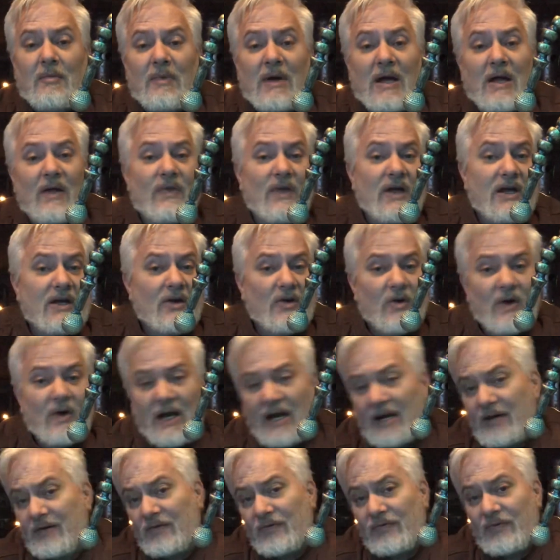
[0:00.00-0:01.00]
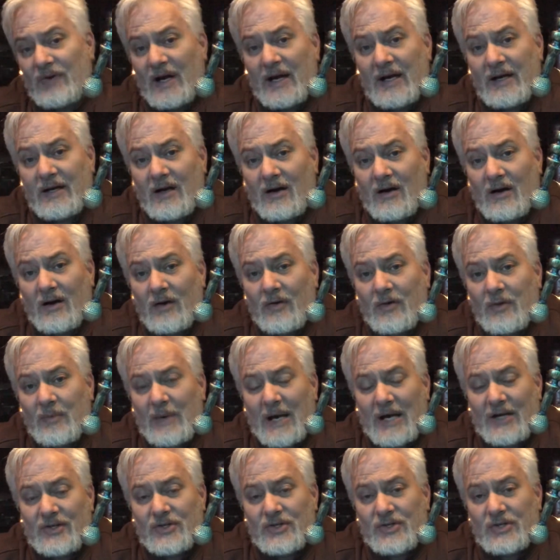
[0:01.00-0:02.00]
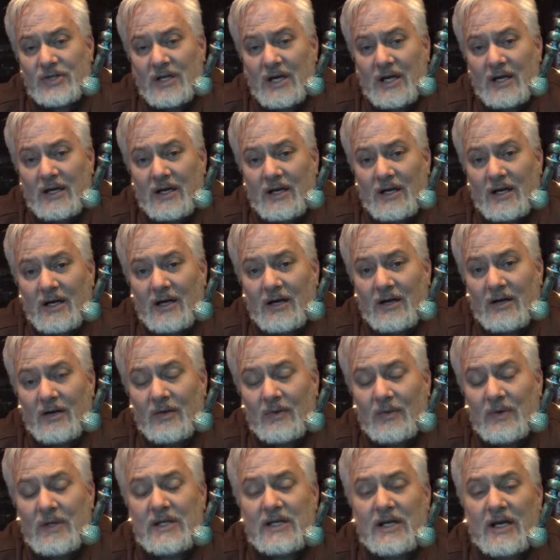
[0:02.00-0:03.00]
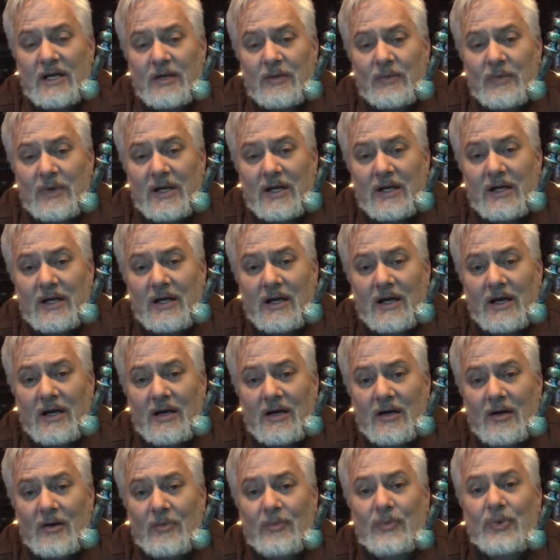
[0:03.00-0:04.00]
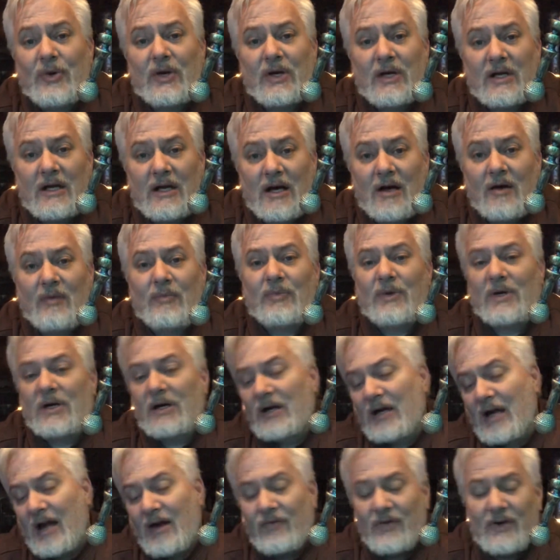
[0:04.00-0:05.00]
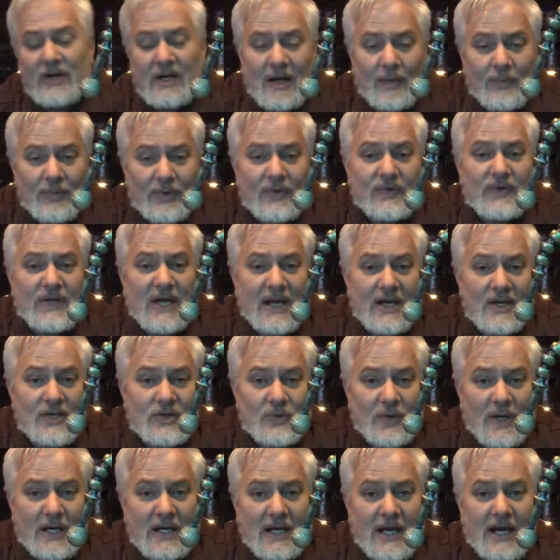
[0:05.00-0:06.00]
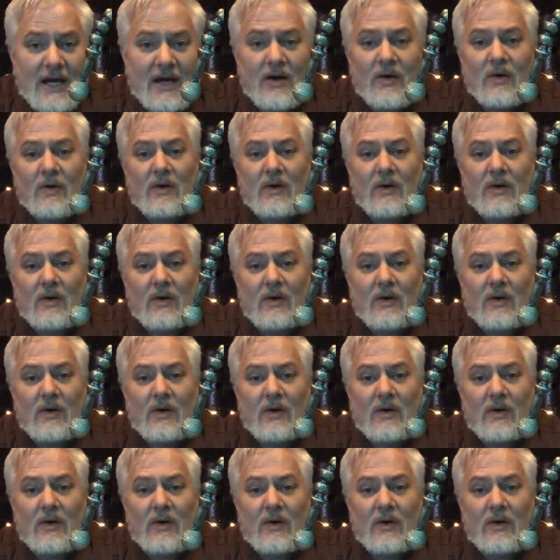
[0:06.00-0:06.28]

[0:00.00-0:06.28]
And then go ahead and find our other matches that we tend to be putting up every couple of days right now,